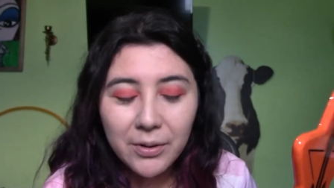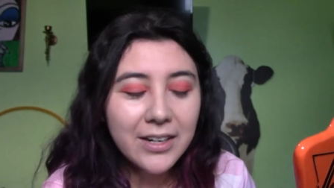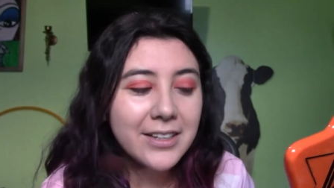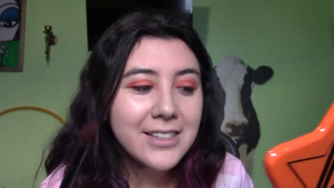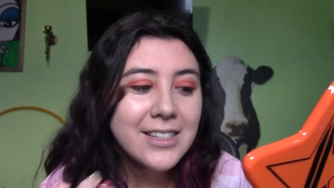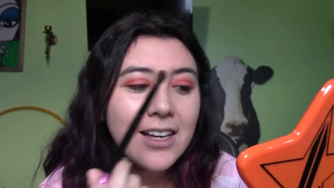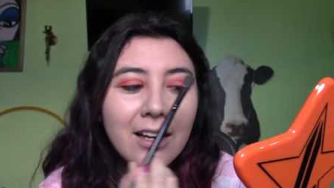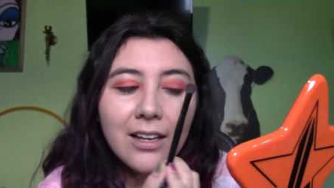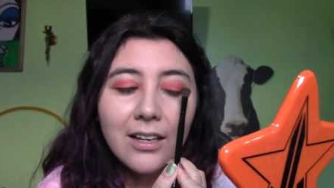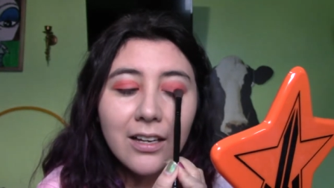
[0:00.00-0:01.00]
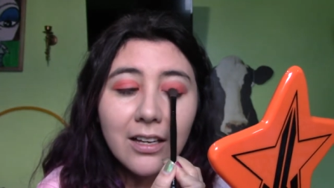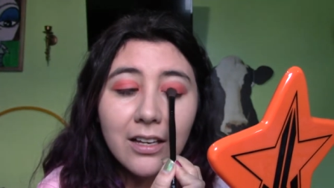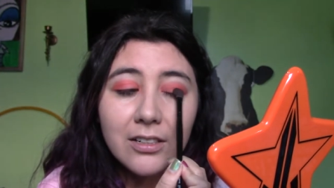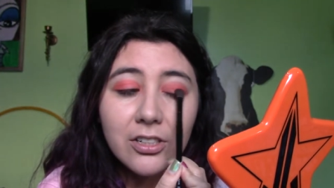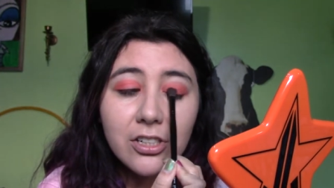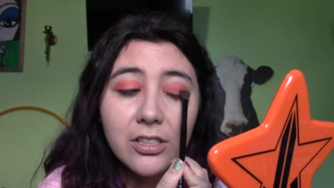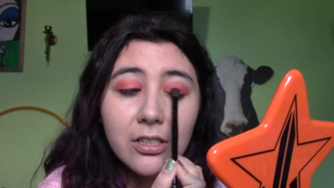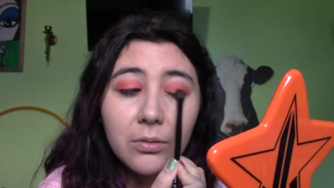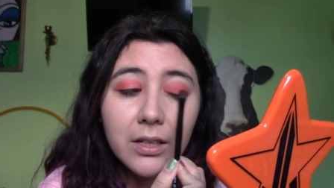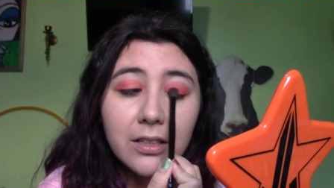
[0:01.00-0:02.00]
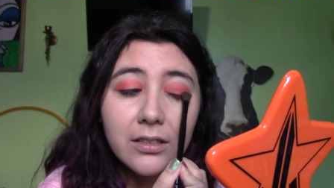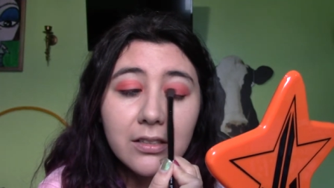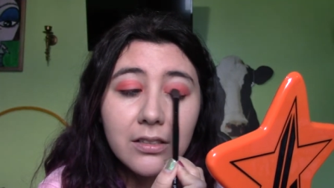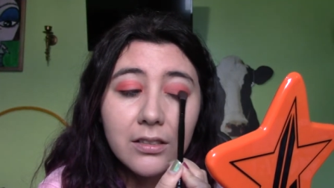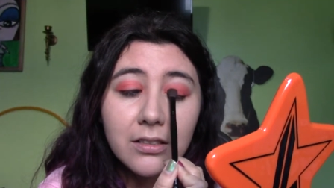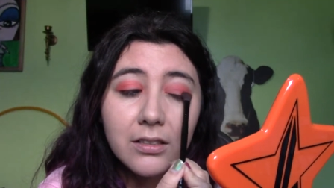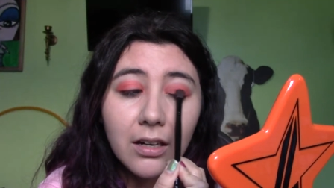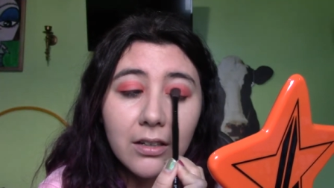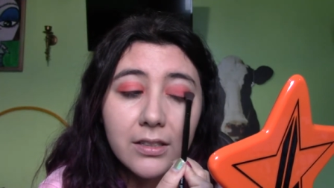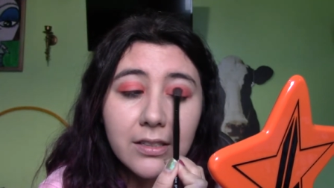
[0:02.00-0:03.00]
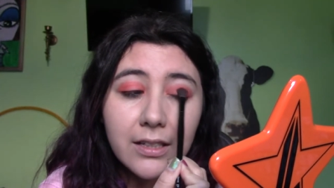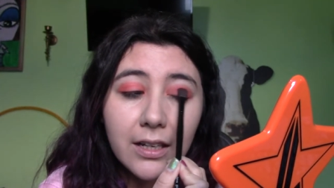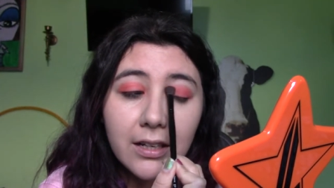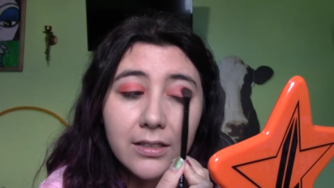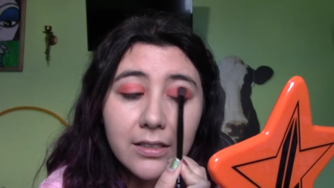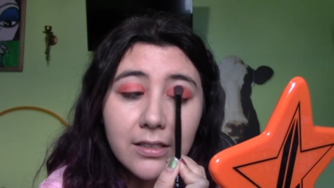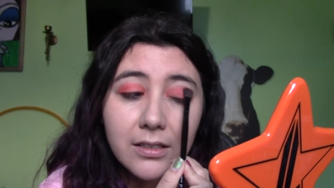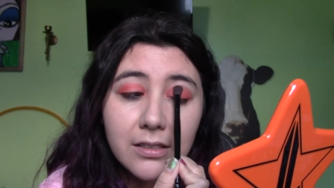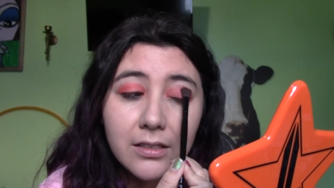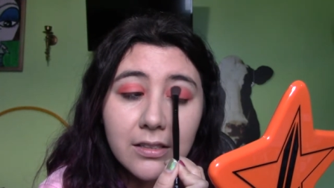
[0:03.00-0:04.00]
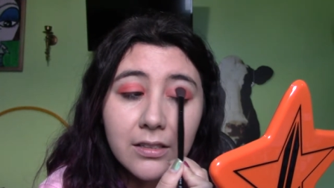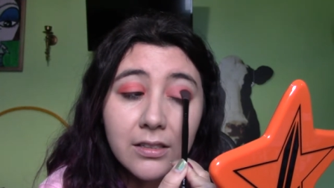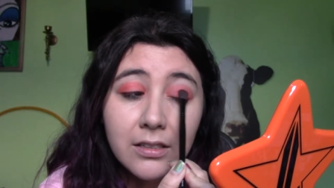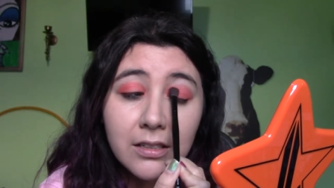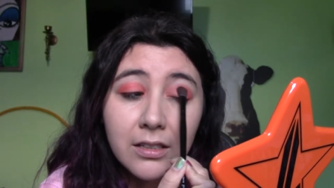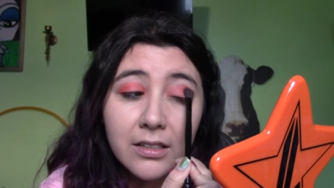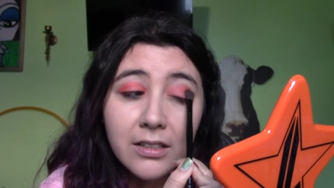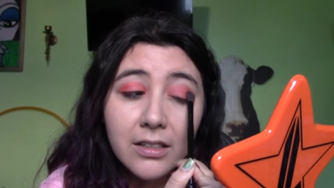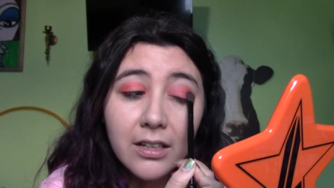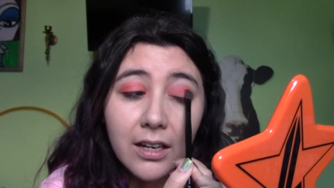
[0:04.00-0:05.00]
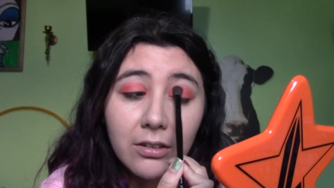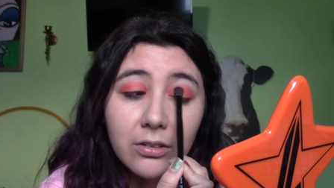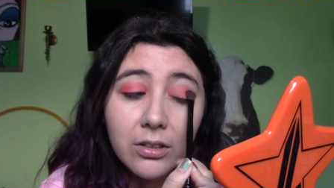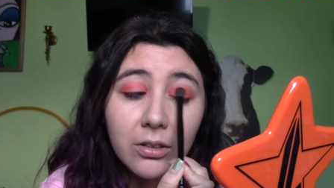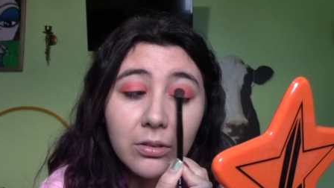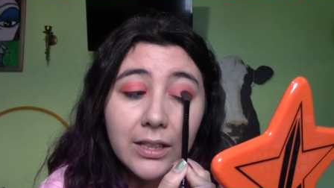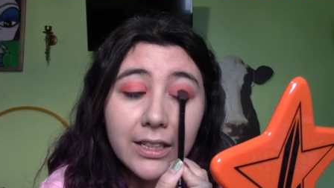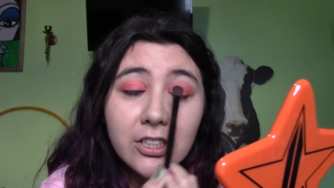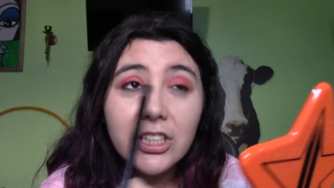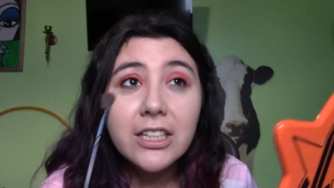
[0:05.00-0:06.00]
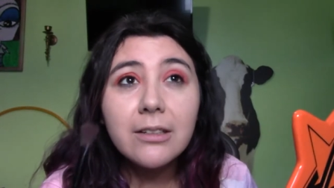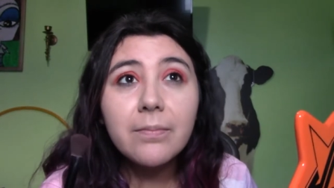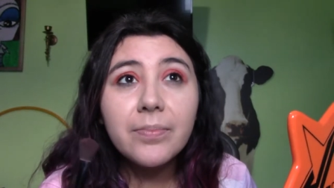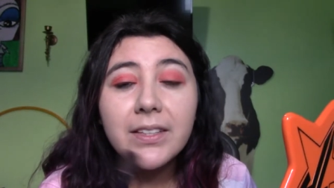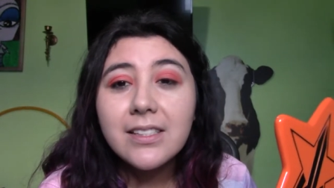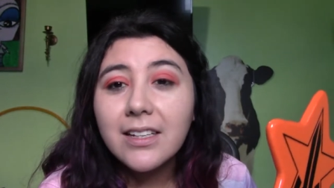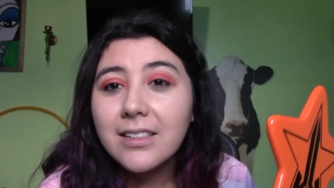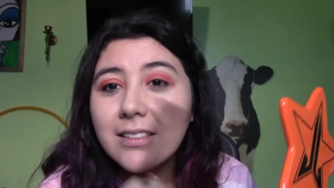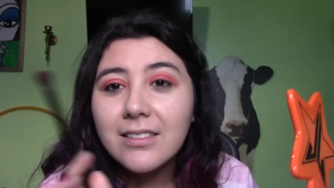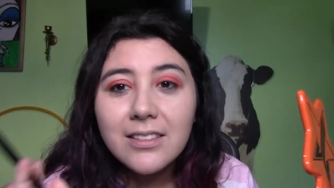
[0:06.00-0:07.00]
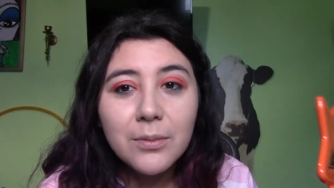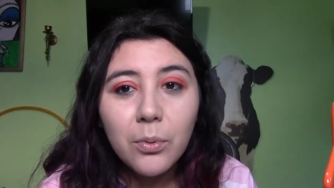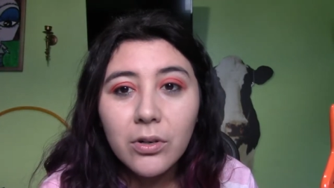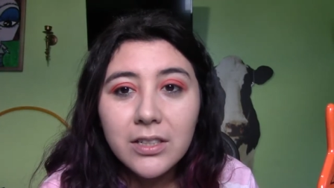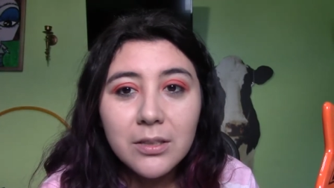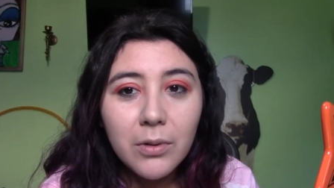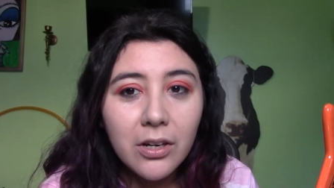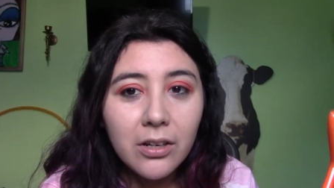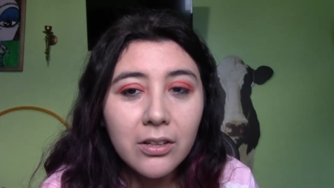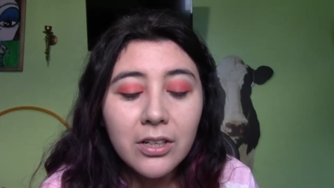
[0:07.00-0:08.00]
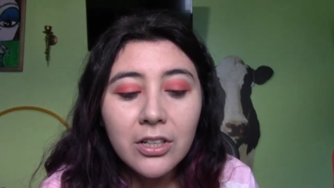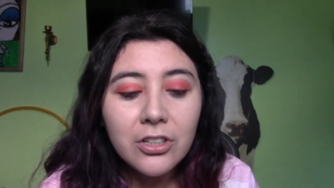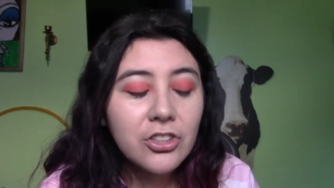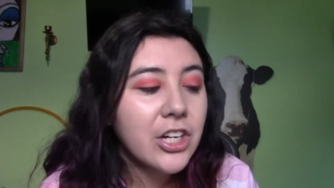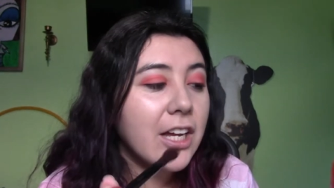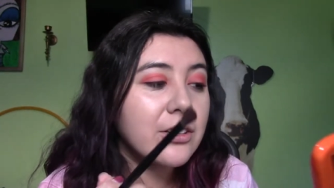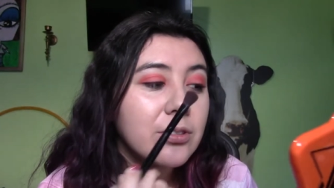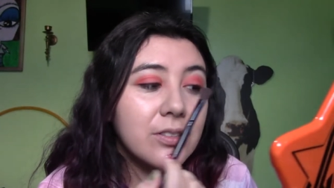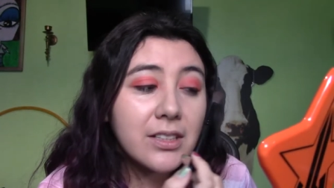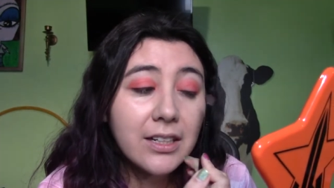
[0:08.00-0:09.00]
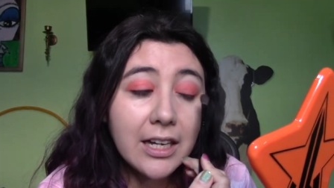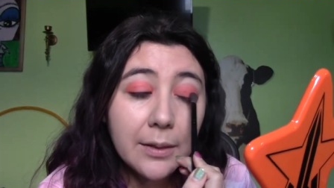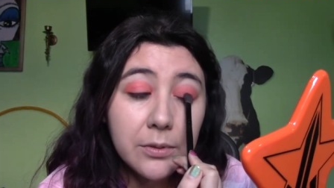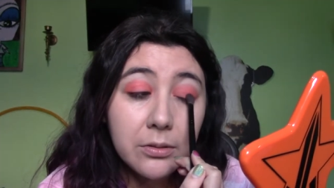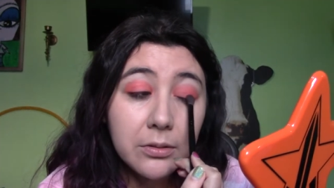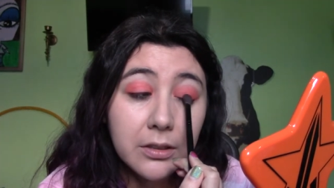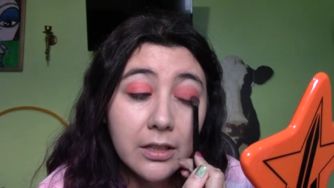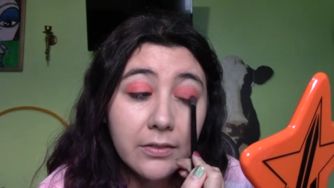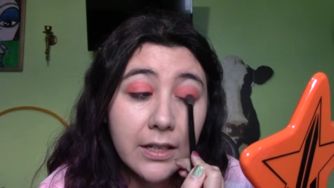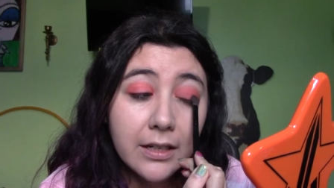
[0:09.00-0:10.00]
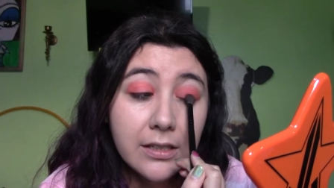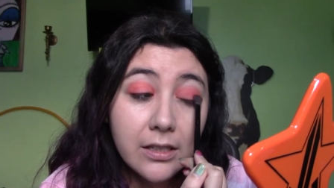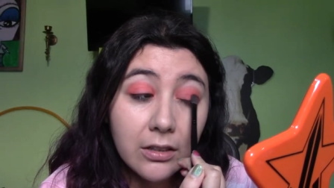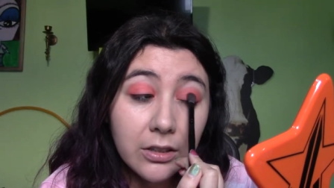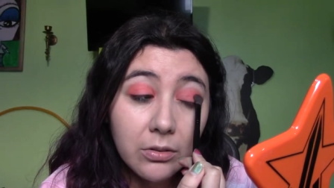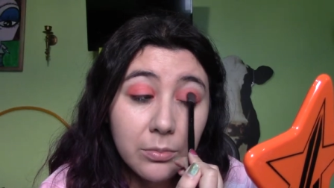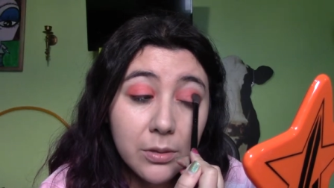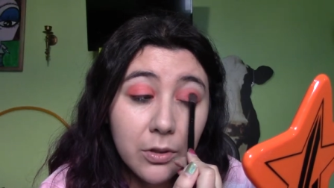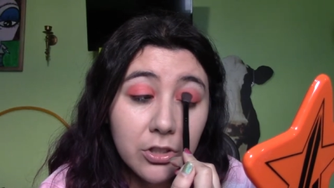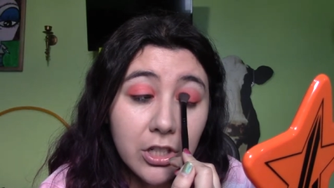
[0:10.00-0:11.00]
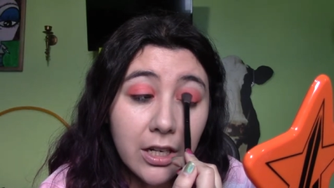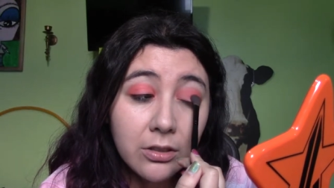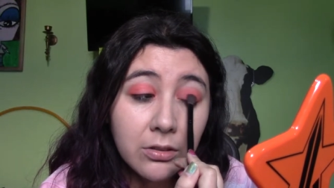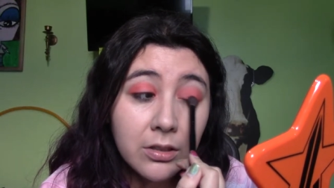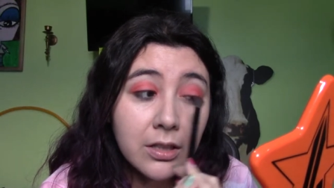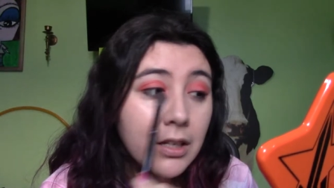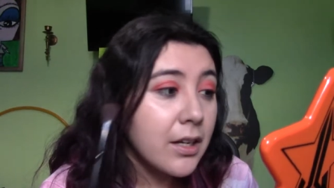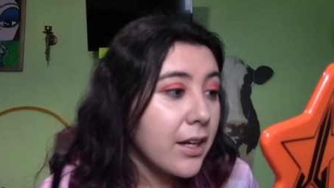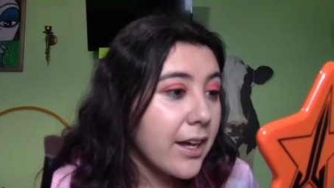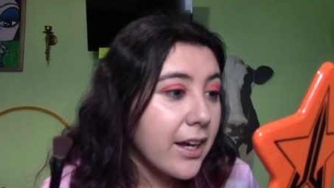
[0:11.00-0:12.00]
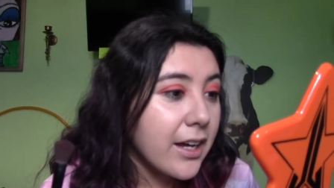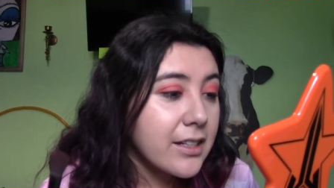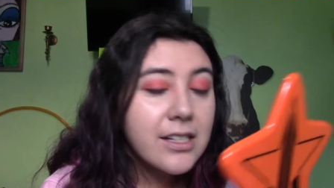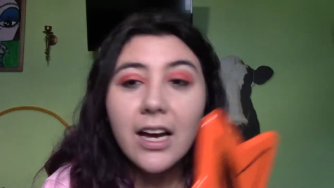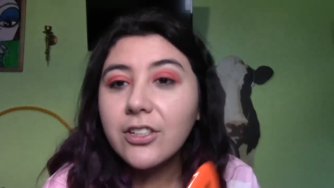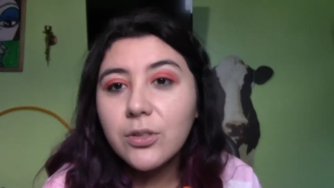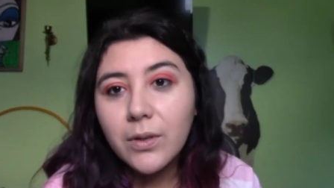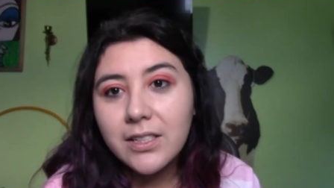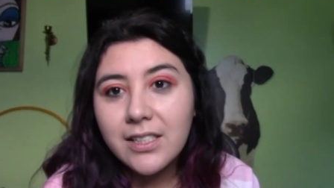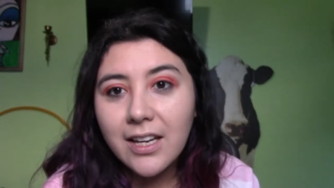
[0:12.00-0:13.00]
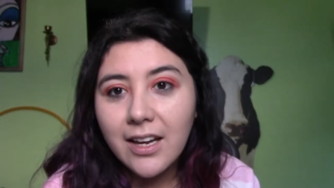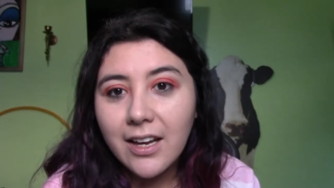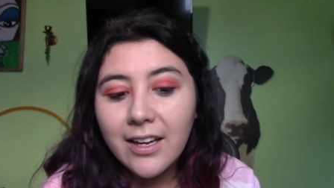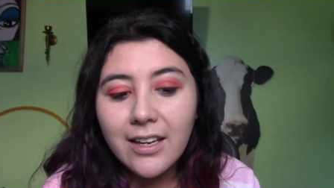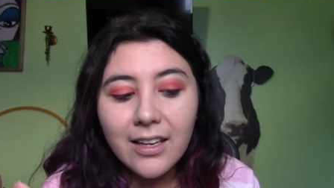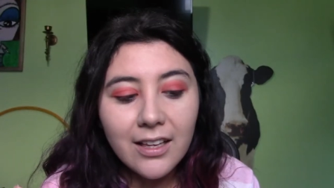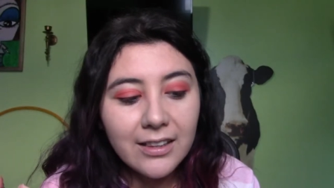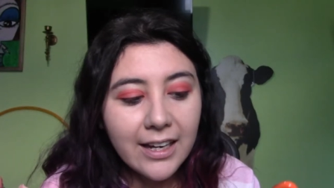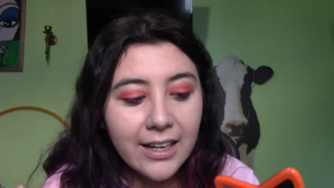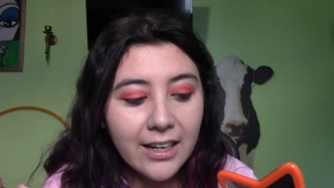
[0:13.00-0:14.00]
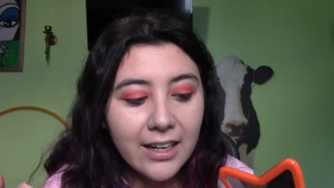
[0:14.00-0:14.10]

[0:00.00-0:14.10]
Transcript: what it is. She's so nice, honestly, guys. I don't know, like, she is like, support small channels, and I absolutely love that because y'all know I'm a small channel. And I just want to say, like,